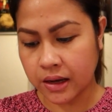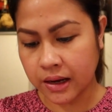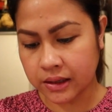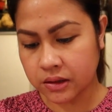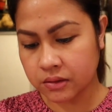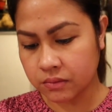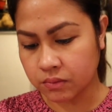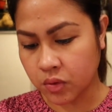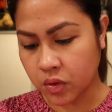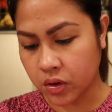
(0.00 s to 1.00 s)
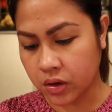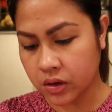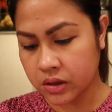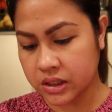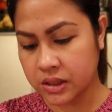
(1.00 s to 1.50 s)
a lot
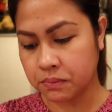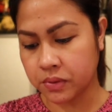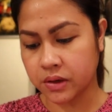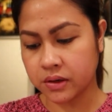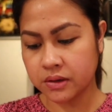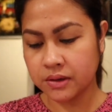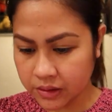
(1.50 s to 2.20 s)
more cheaper.